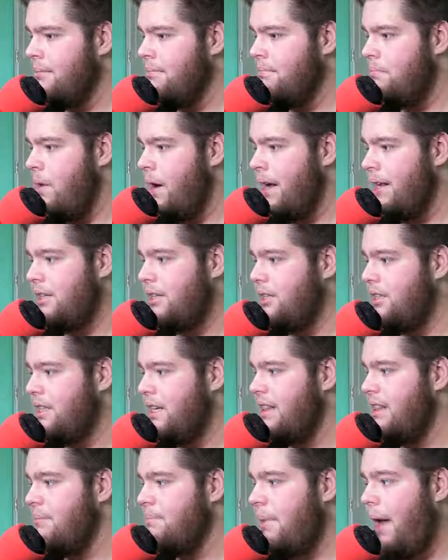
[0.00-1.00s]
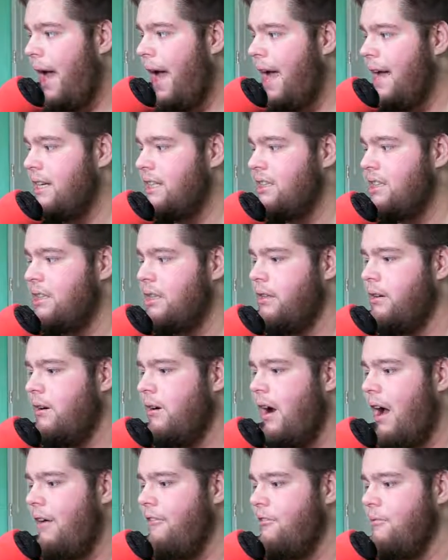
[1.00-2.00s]
But just in the past
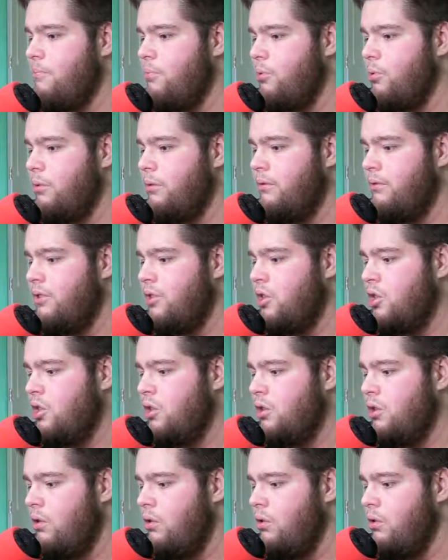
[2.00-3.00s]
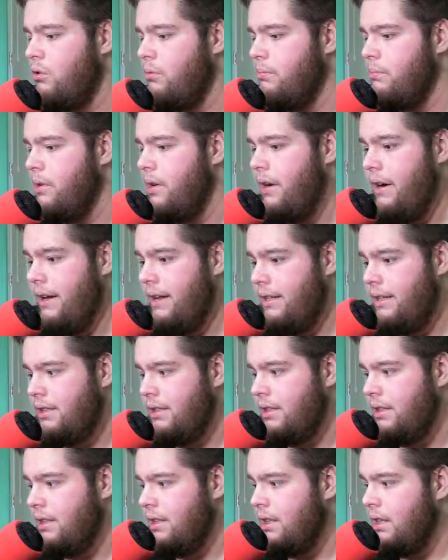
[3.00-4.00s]
year, I've improved so
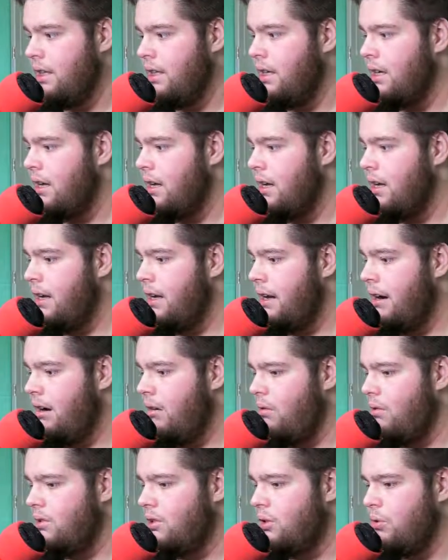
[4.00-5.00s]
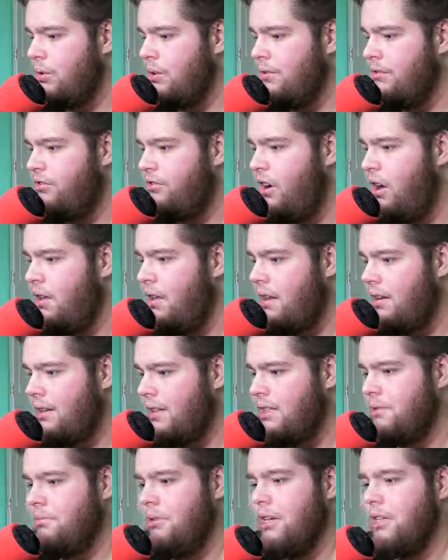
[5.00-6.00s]
much. Here I was doing Fallout
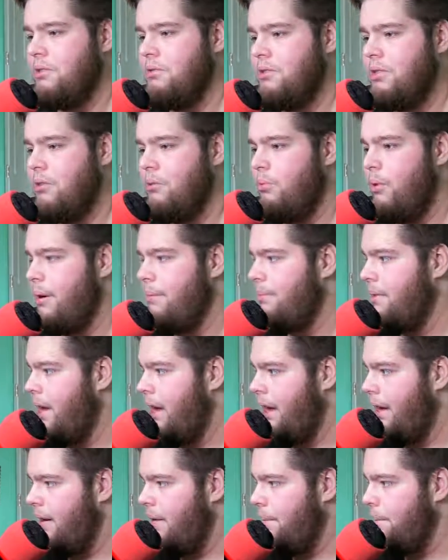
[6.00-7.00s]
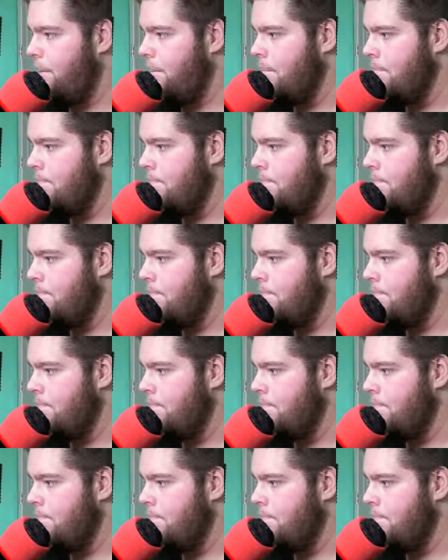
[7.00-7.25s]
Let's Plays with no webcam.